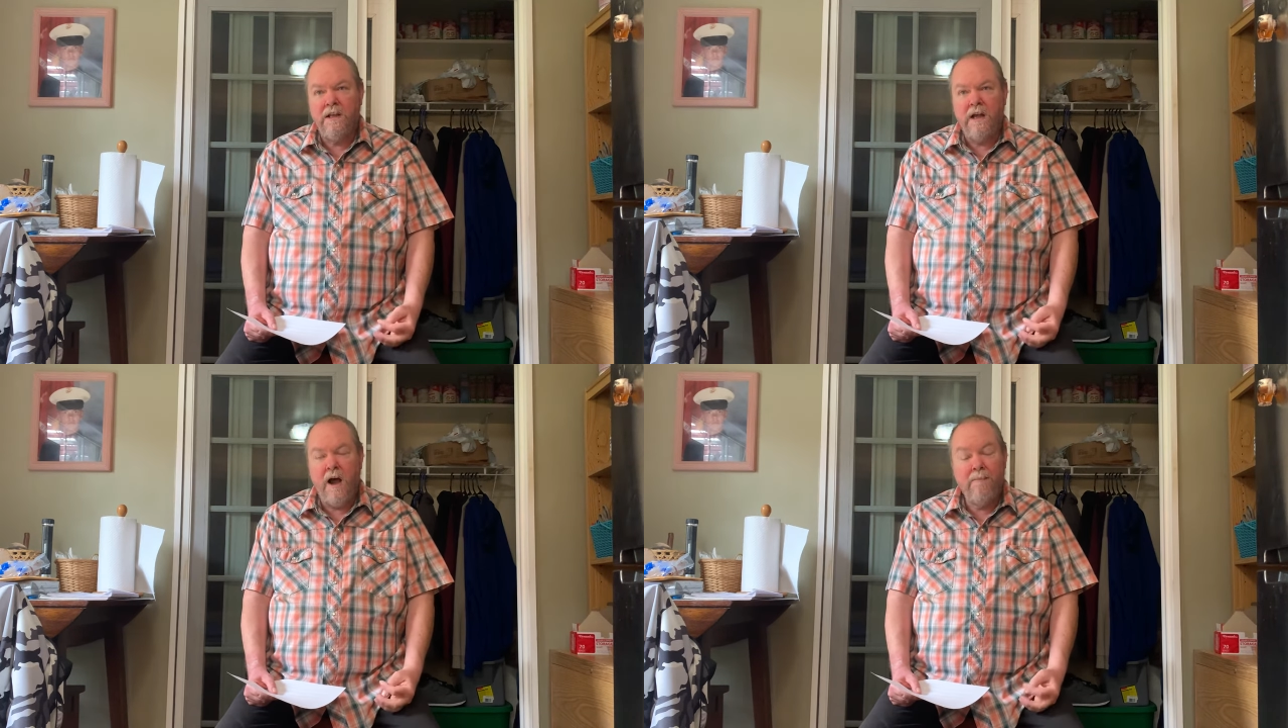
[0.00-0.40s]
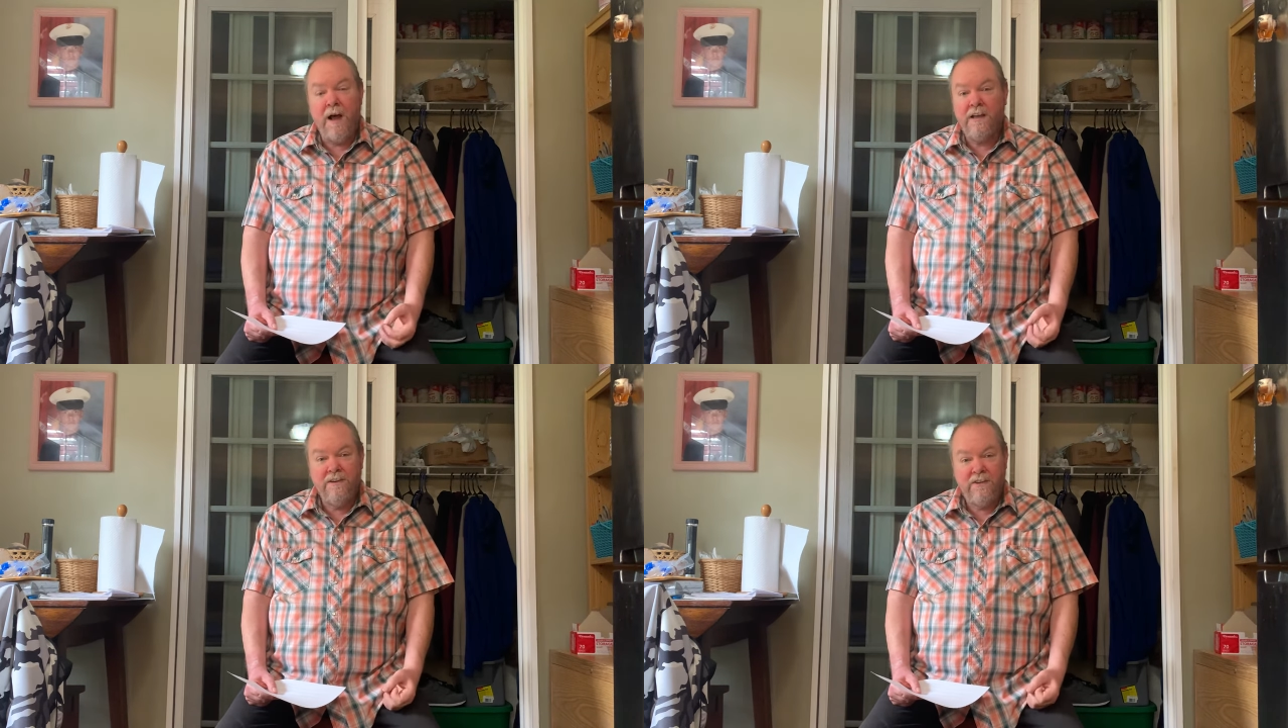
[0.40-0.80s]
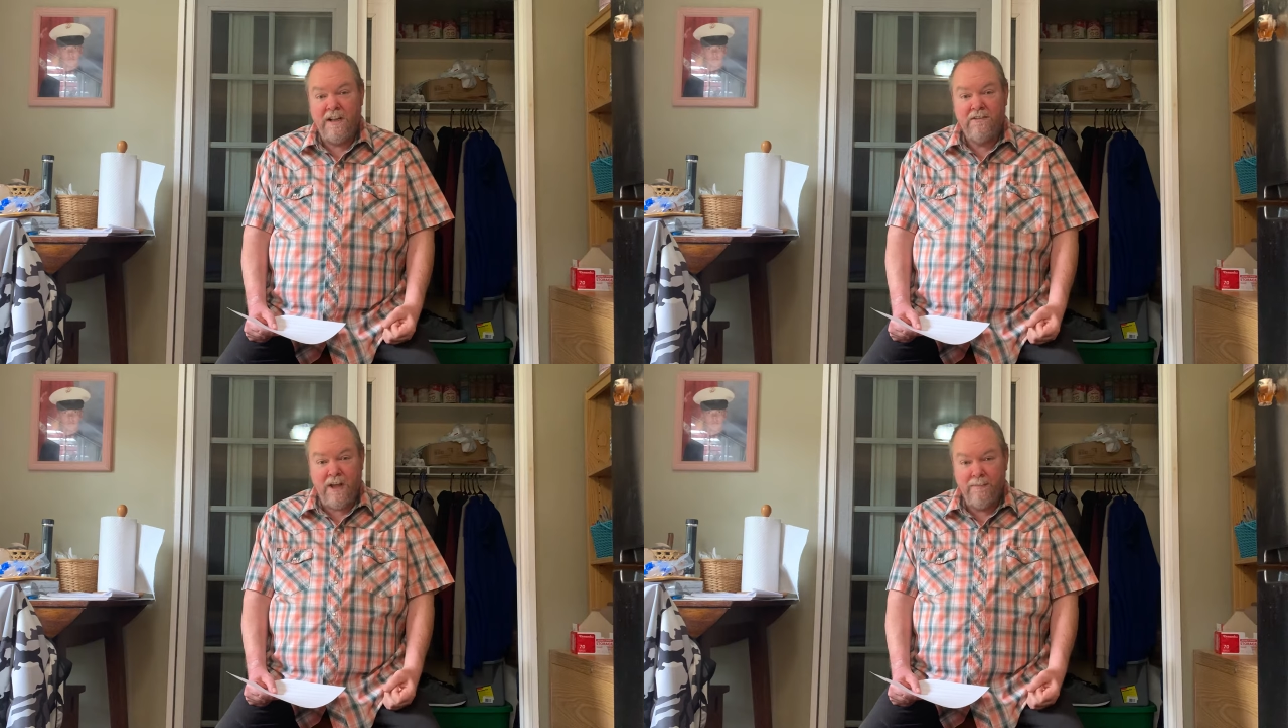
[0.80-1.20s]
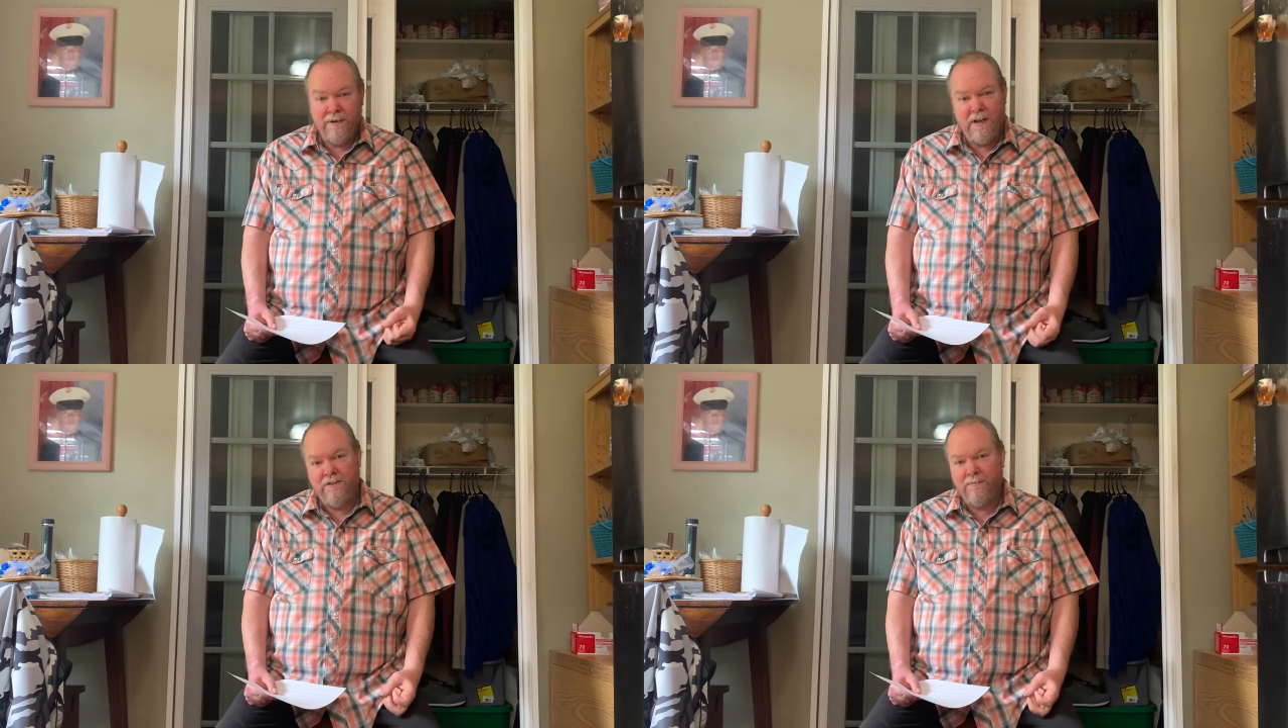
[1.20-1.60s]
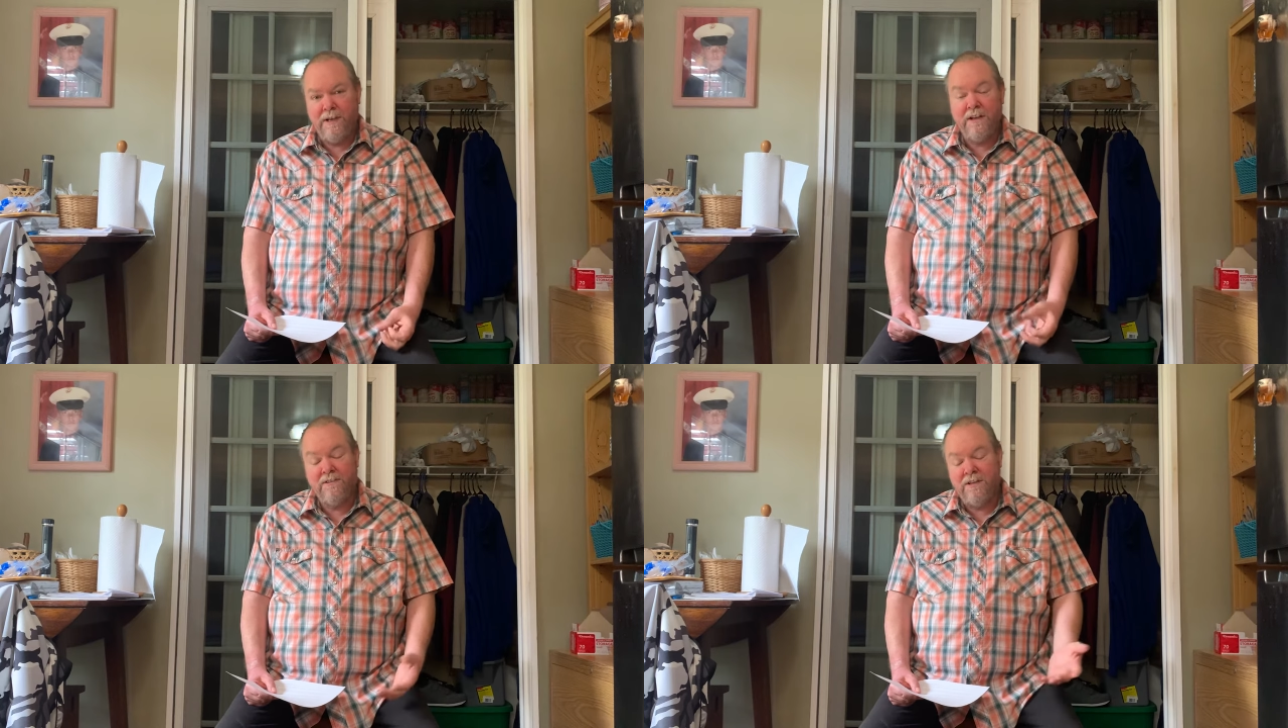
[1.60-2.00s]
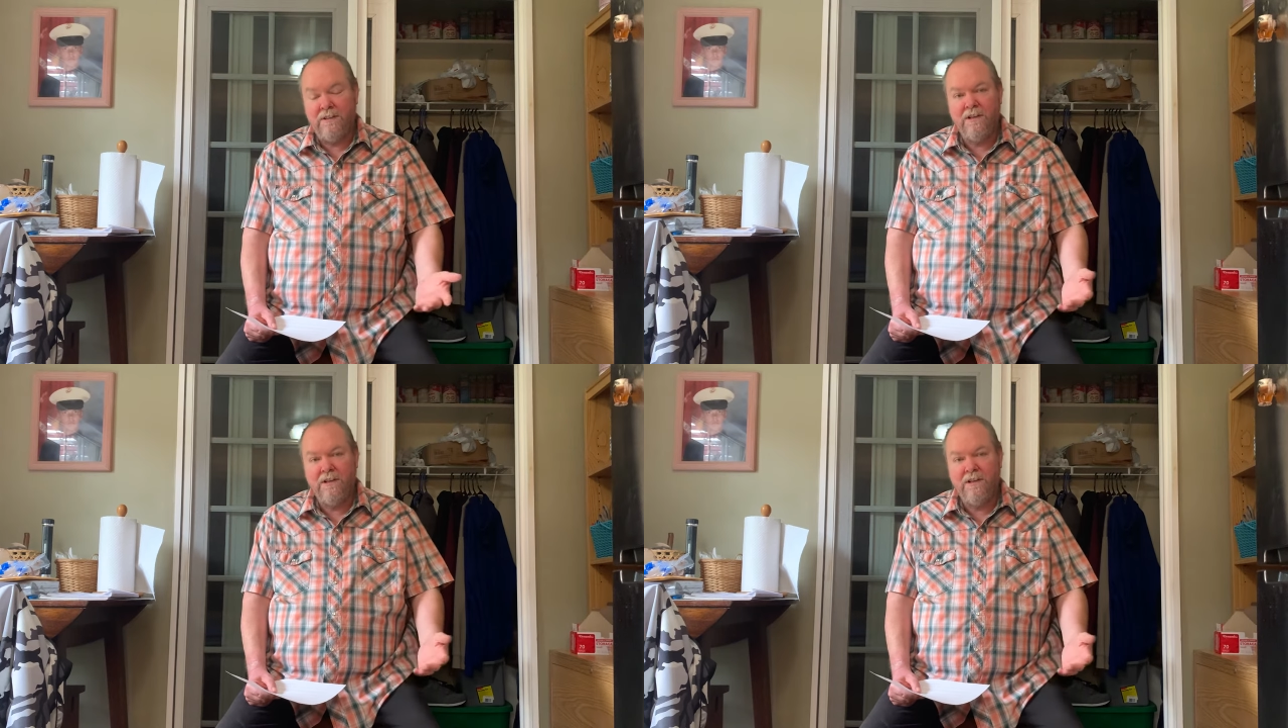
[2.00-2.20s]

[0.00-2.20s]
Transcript: I'm not going to say it's dust because it,